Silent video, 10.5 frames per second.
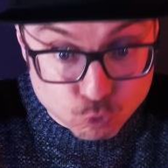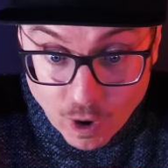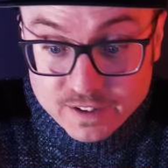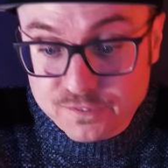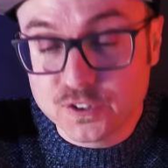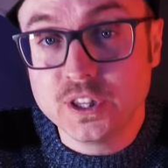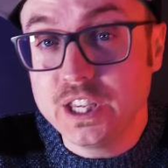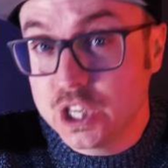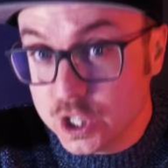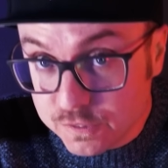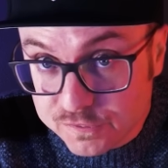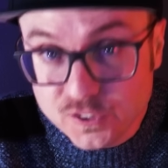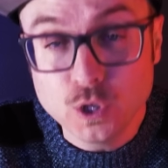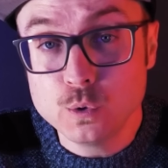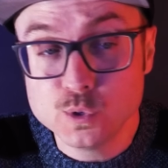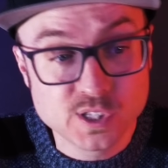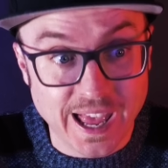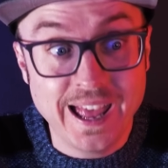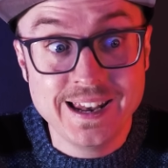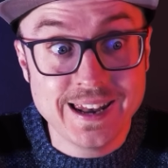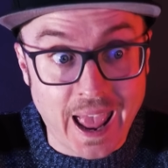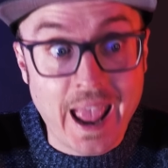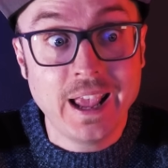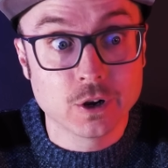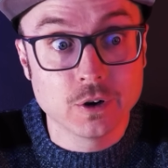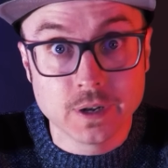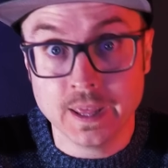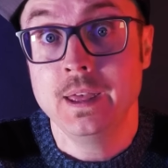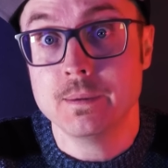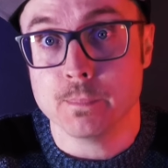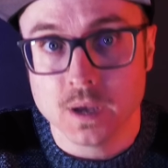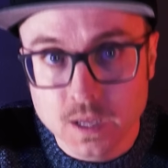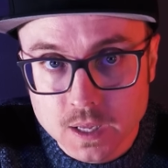rightfully confused and angered him.